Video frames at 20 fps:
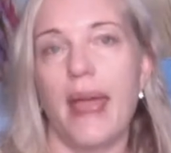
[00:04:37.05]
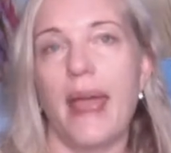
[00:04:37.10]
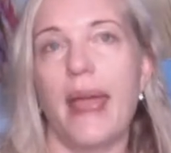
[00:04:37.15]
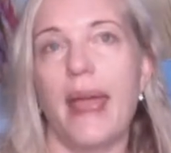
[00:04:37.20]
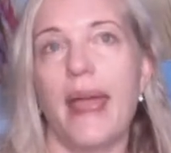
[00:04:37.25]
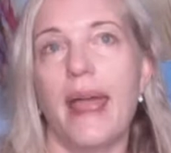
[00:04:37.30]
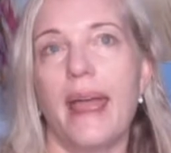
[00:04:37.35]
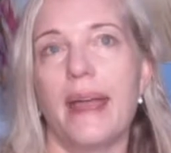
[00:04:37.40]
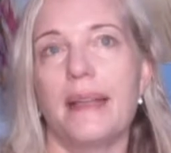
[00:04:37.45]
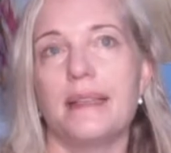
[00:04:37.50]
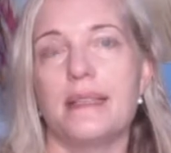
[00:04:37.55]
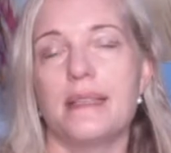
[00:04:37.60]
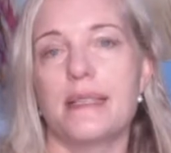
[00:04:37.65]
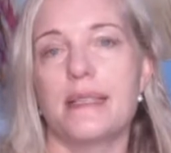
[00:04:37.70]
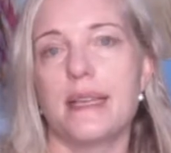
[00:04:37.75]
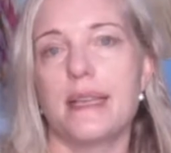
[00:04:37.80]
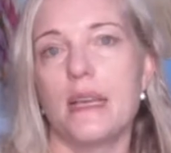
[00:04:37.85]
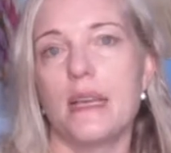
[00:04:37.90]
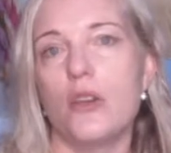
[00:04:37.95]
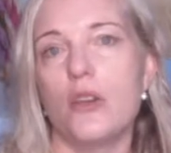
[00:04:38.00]
And
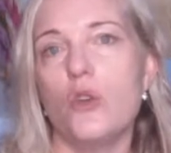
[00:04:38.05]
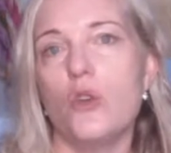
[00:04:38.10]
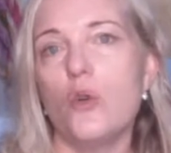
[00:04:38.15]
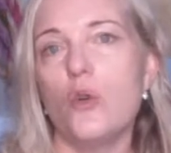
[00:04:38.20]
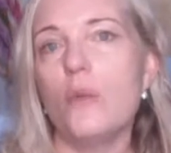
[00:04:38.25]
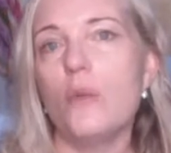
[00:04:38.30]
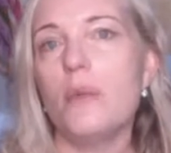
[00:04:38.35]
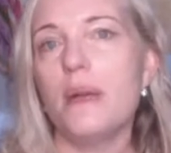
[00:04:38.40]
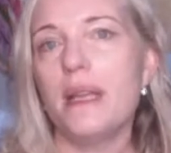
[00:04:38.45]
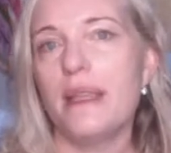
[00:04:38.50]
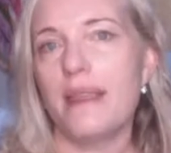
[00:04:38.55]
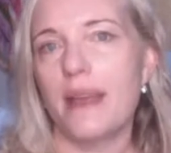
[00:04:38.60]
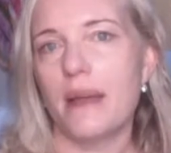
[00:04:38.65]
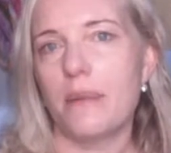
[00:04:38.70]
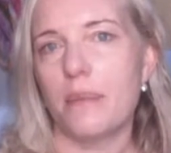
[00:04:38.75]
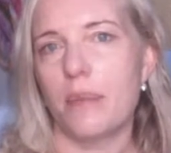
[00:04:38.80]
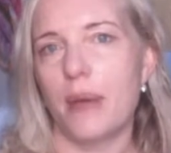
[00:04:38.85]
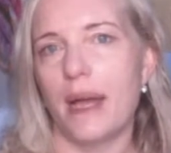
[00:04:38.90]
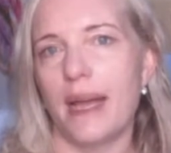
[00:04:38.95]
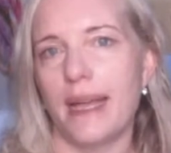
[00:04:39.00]
normally
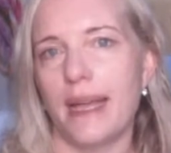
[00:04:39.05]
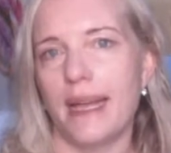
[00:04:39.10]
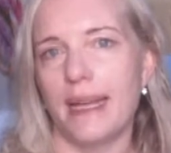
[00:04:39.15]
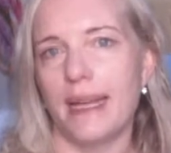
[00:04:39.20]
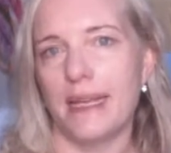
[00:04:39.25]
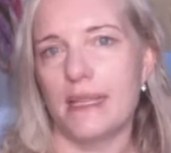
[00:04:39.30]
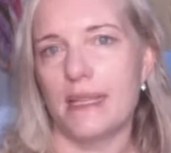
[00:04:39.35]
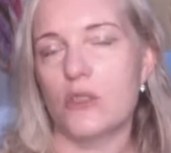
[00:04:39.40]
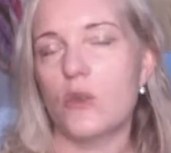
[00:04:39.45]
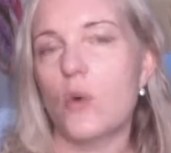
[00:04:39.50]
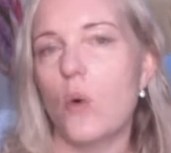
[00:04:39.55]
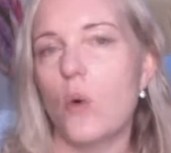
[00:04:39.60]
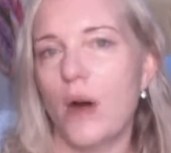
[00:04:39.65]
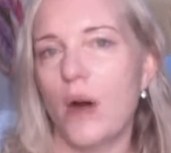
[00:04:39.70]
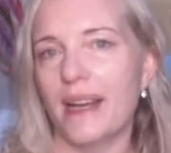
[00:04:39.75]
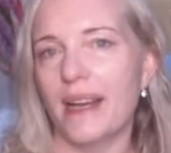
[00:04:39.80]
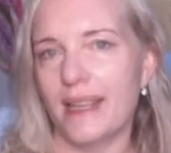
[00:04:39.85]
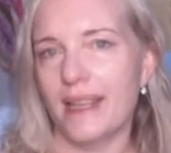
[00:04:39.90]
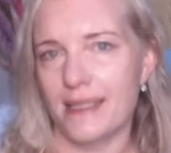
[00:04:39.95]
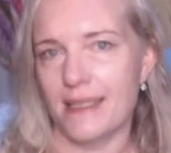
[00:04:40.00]
that pain is
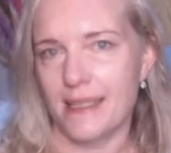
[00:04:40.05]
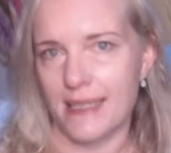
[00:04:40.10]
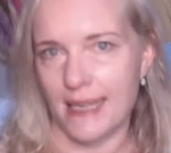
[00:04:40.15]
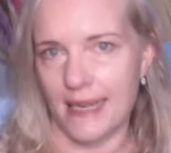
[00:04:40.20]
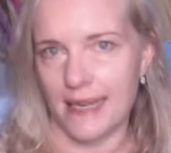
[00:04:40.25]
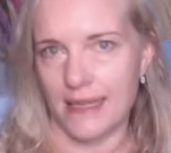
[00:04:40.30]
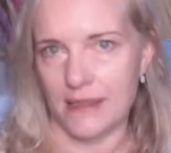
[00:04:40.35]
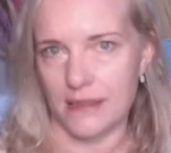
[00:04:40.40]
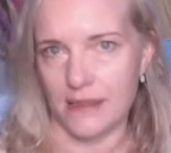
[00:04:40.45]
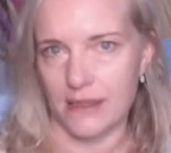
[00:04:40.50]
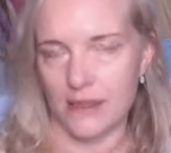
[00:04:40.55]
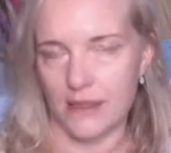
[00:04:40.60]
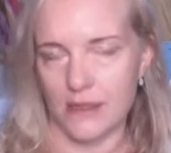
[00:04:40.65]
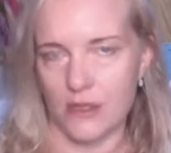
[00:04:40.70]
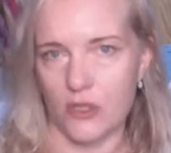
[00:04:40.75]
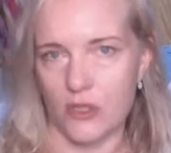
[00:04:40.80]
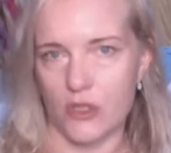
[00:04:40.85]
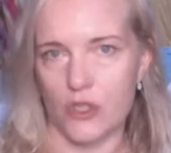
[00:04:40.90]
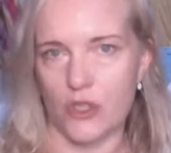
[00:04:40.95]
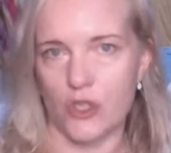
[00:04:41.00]
quite intense.
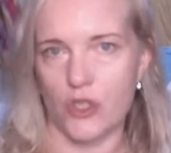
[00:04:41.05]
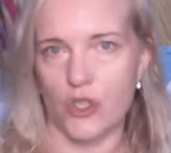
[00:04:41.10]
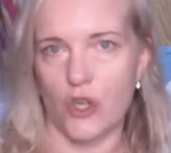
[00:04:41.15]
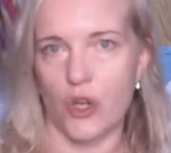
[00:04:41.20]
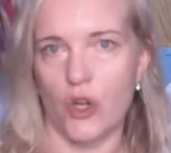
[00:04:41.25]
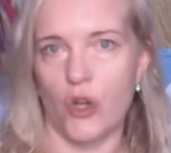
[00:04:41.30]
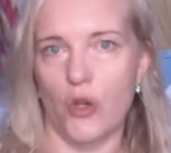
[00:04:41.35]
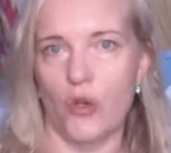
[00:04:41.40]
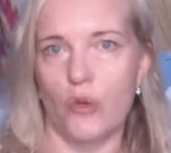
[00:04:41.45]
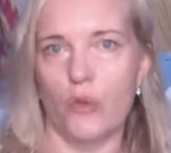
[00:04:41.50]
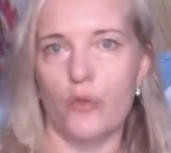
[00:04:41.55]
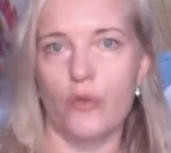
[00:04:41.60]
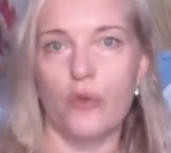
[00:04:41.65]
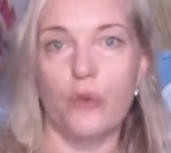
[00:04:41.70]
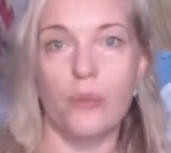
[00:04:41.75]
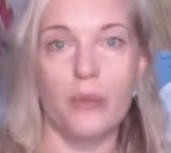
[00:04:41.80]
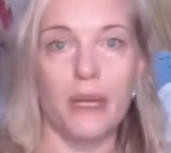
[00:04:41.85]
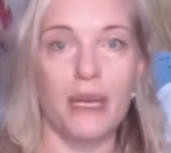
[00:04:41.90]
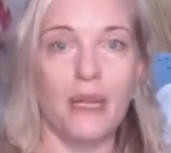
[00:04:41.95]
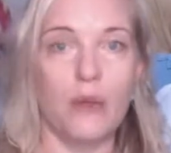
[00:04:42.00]
So for
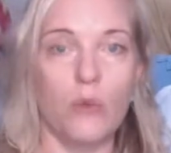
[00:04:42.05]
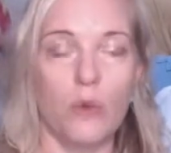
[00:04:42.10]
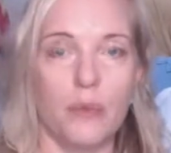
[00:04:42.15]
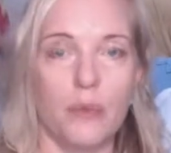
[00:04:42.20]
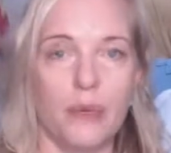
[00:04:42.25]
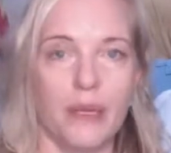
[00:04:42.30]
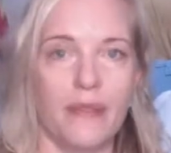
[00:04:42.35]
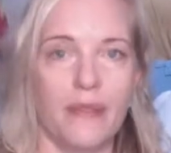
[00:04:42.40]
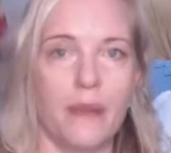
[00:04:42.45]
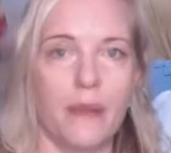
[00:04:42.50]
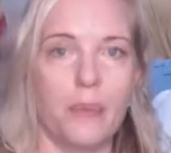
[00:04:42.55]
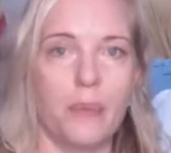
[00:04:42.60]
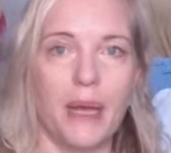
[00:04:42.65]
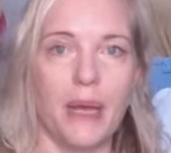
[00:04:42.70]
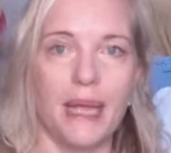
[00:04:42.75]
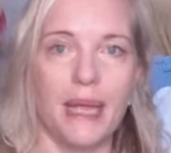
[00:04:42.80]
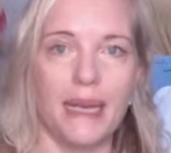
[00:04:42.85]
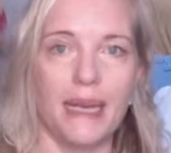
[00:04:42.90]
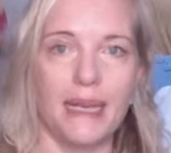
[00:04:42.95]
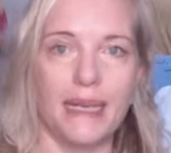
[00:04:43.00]
many women, the
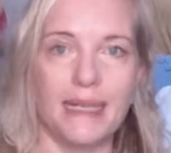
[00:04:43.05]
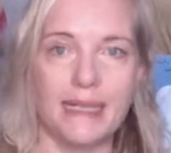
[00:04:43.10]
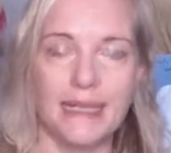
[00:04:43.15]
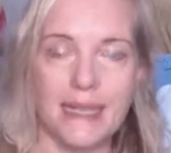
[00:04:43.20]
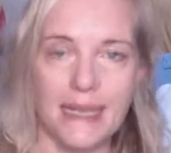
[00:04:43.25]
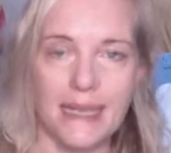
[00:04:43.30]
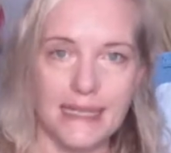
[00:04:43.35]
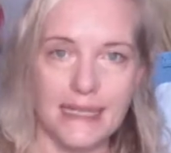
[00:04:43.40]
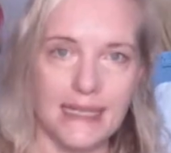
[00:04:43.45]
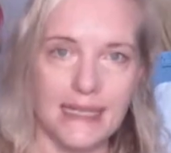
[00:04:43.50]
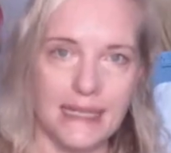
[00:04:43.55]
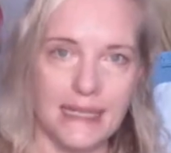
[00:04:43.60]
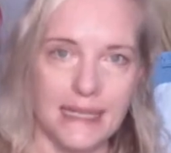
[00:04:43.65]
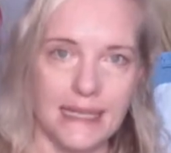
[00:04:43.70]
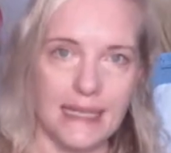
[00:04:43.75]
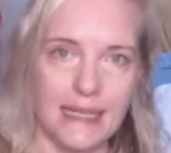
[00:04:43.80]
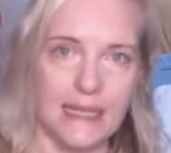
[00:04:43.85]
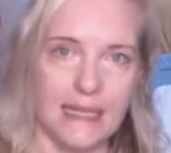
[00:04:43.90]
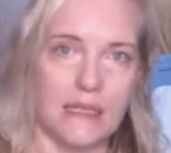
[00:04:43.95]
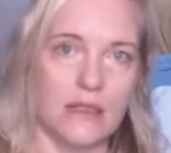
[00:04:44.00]
pain
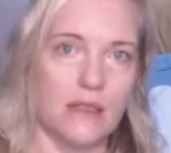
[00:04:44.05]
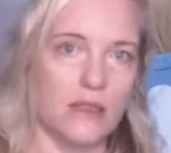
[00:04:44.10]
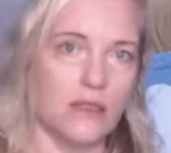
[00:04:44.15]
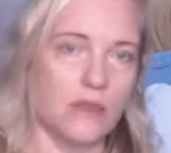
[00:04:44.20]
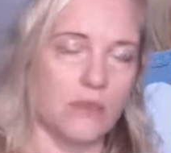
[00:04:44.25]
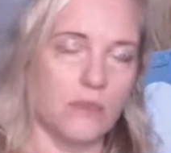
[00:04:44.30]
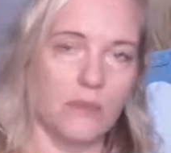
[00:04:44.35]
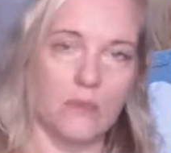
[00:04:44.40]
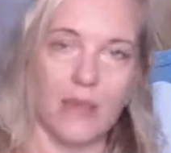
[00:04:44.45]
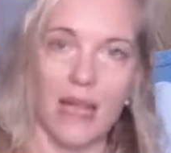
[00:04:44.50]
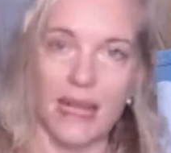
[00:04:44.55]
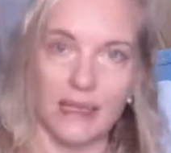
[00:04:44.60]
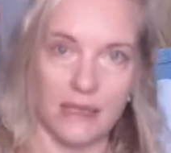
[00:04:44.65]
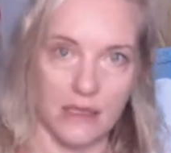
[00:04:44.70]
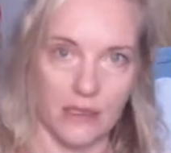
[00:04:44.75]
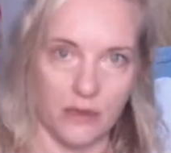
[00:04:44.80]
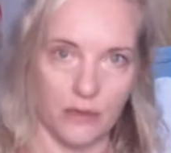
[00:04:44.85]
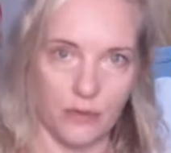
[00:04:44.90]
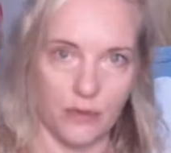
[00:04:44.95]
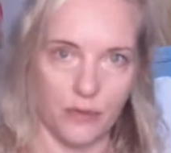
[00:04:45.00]
intensity is massive